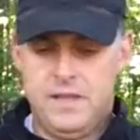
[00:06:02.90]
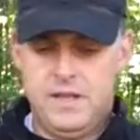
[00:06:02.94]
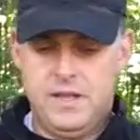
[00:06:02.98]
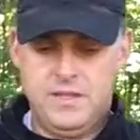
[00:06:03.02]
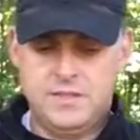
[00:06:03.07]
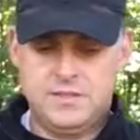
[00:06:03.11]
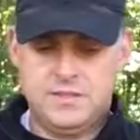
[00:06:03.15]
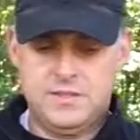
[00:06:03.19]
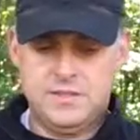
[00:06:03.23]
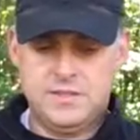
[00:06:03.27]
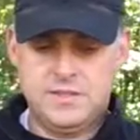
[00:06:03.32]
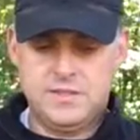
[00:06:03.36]

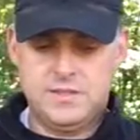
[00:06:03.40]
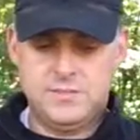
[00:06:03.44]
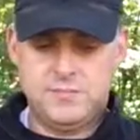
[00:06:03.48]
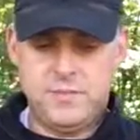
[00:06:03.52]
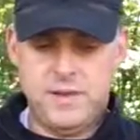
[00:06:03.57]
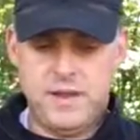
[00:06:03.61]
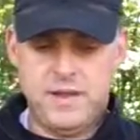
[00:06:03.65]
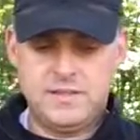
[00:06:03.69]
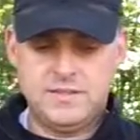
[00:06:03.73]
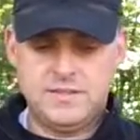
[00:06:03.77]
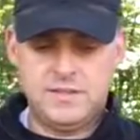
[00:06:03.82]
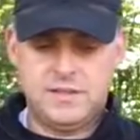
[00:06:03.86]
is, this is
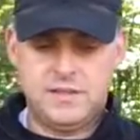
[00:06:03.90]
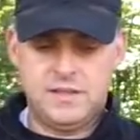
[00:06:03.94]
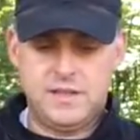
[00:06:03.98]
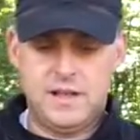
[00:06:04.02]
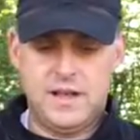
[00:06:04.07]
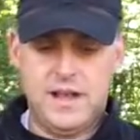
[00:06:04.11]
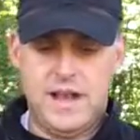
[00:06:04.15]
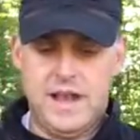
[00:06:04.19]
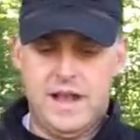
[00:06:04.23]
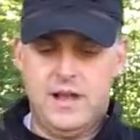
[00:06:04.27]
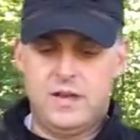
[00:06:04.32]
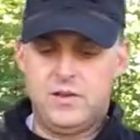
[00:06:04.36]
basically
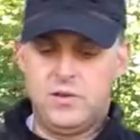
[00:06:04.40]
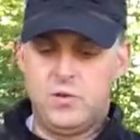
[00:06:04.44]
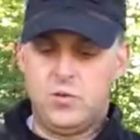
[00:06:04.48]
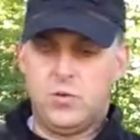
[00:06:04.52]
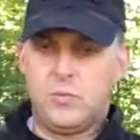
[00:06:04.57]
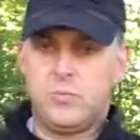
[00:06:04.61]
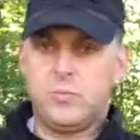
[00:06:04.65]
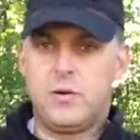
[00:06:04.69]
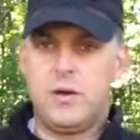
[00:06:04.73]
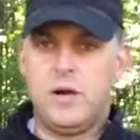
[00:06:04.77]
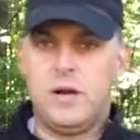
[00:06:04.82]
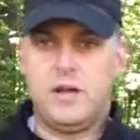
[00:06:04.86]
an outdoor
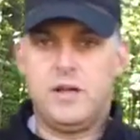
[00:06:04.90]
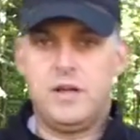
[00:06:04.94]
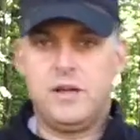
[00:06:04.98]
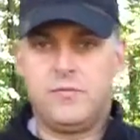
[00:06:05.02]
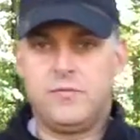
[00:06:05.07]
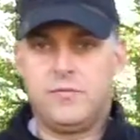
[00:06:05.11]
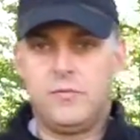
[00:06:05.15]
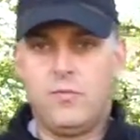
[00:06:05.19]
product